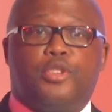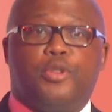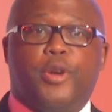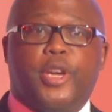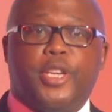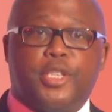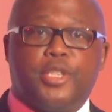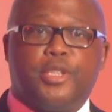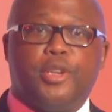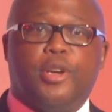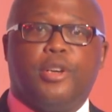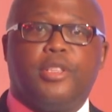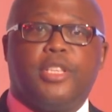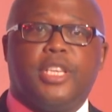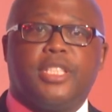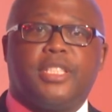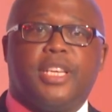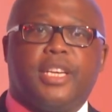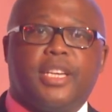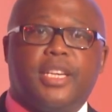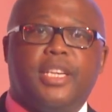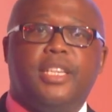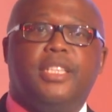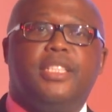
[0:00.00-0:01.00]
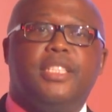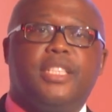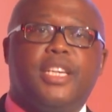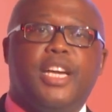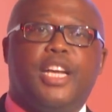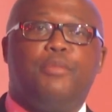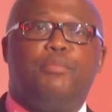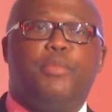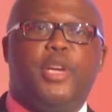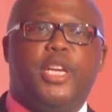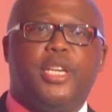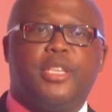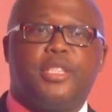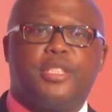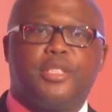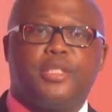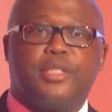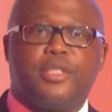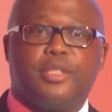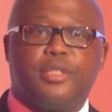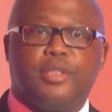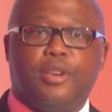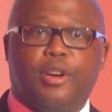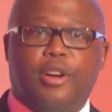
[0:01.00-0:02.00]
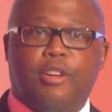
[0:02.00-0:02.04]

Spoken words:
to ensure there's a critical mass